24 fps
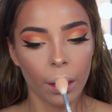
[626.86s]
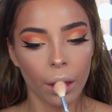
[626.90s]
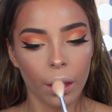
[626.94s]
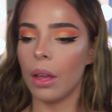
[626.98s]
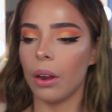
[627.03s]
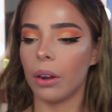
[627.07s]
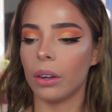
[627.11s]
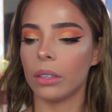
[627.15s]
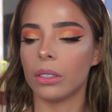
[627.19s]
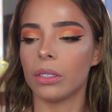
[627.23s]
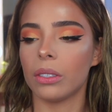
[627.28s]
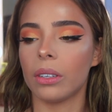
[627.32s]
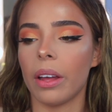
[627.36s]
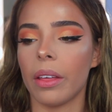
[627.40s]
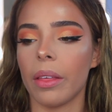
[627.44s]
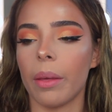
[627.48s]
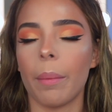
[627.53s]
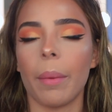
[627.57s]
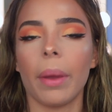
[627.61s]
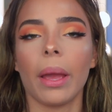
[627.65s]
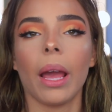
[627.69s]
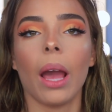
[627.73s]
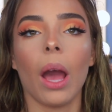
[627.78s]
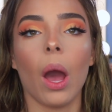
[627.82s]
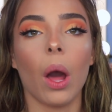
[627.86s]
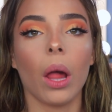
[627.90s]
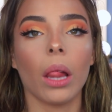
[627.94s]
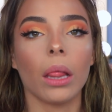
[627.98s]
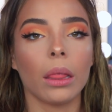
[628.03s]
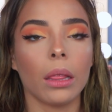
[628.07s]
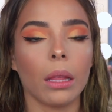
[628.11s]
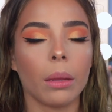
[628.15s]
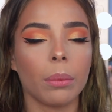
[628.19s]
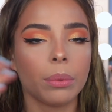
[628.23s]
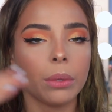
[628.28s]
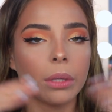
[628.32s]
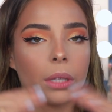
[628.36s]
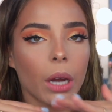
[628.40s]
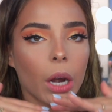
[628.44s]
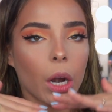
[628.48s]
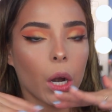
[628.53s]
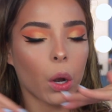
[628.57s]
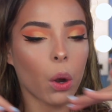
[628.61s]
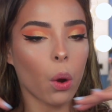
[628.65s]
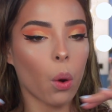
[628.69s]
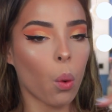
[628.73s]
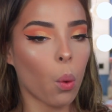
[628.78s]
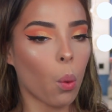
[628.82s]
Alright, so now that my lips
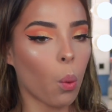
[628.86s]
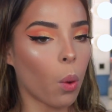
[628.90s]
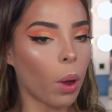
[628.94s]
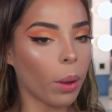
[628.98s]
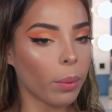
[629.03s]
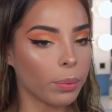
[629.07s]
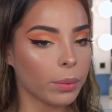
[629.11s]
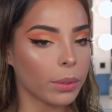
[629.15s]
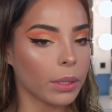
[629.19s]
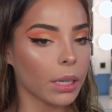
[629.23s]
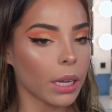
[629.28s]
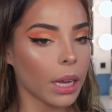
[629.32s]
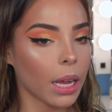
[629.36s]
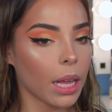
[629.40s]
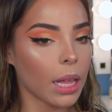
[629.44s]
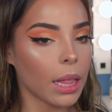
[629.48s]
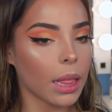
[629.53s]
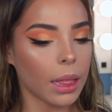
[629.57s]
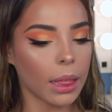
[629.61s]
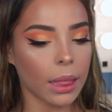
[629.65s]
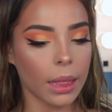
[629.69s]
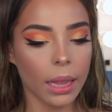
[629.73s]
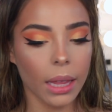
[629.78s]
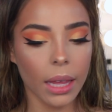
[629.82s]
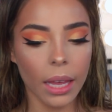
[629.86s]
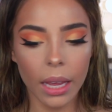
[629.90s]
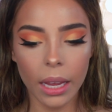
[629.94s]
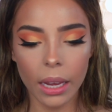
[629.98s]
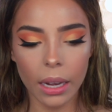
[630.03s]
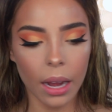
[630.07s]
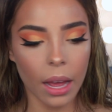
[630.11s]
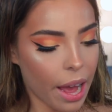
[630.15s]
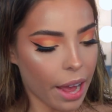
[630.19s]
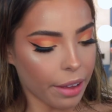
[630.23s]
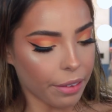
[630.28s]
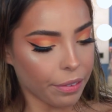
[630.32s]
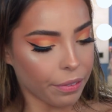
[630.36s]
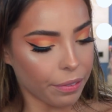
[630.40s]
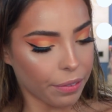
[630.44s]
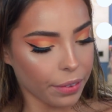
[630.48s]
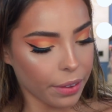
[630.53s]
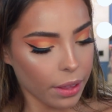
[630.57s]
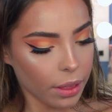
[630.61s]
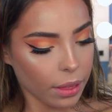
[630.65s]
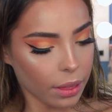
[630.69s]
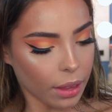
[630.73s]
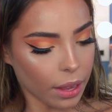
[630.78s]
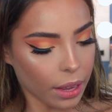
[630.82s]
are wiped clean, I
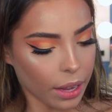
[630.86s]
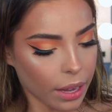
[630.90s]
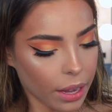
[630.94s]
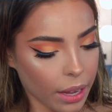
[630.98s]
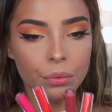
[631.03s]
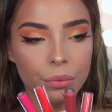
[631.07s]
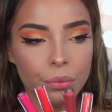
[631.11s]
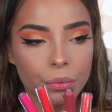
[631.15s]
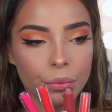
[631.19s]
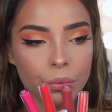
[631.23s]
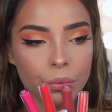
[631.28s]
feel like